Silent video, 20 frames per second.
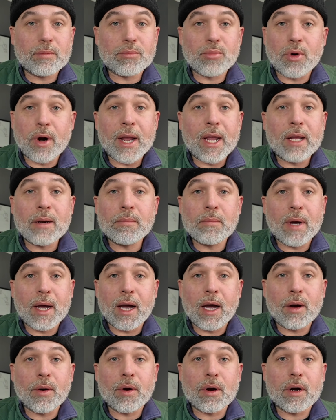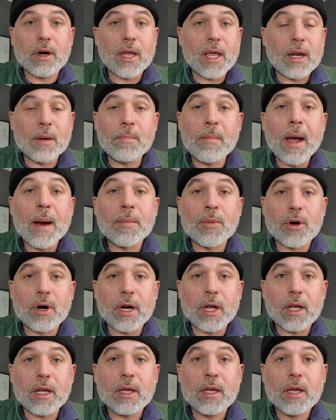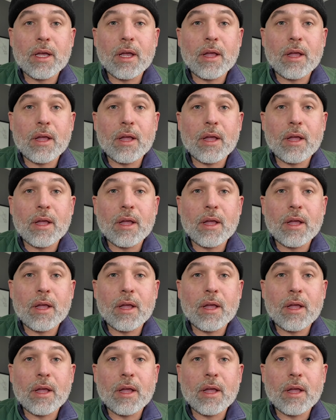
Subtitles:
brain power and memory